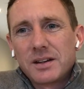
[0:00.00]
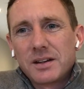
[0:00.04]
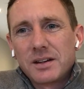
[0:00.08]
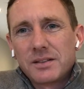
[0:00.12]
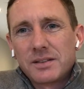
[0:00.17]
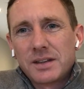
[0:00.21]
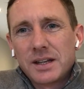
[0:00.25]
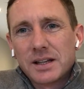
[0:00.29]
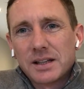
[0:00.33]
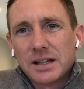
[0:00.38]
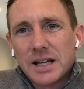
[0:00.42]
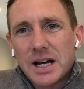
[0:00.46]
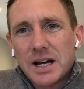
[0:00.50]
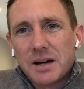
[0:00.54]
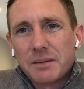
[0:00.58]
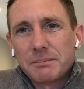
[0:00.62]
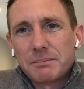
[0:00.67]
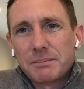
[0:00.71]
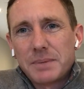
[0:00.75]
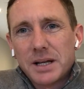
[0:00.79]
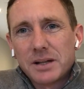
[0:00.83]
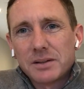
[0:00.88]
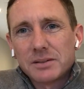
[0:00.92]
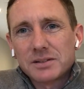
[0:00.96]
the alarm
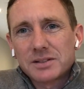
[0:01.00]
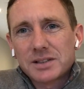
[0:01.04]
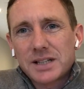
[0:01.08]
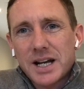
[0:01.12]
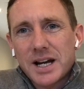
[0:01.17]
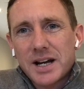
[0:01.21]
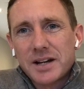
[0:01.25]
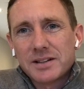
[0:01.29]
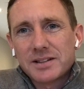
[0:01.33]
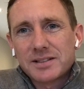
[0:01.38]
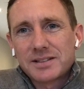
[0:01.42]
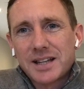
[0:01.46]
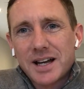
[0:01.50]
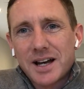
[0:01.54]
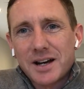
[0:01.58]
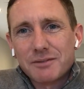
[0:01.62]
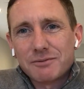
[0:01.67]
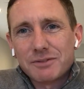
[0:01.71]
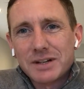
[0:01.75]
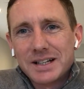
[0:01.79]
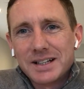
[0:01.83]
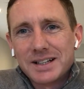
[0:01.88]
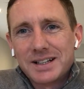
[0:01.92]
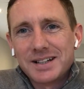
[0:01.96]
bells kind of start
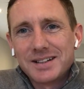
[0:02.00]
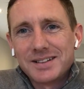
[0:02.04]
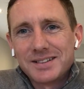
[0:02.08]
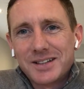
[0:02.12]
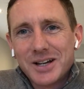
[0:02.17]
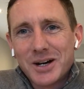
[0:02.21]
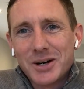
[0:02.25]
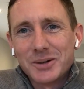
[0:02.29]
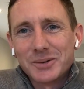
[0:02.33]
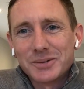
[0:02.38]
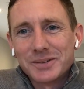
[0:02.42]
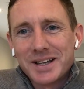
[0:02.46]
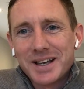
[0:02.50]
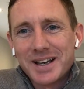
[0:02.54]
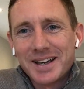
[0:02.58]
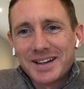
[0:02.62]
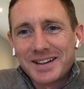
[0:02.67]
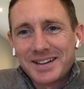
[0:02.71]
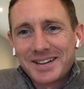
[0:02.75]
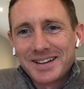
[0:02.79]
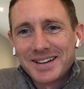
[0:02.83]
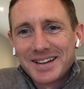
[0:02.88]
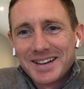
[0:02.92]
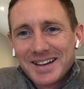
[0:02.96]
ringing, don't
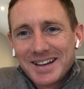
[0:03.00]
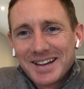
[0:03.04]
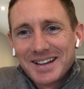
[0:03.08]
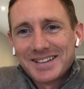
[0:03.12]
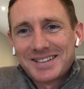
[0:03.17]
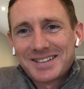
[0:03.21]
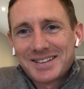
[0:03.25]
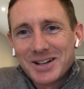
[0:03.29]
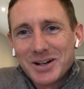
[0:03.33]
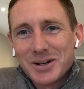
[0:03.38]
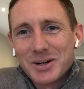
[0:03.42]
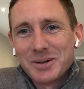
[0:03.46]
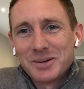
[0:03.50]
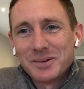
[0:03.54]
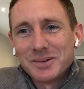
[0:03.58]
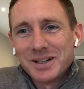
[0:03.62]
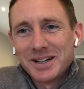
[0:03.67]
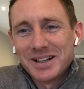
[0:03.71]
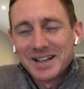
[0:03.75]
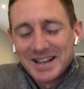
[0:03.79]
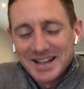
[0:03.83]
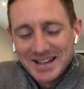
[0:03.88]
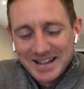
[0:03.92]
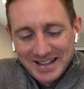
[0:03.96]
they? So,
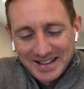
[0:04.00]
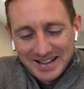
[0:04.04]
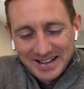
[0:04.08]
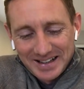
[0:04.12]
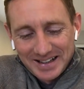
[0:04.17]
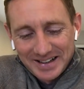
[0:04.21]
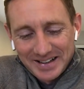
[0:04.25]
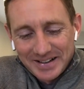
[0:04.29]
but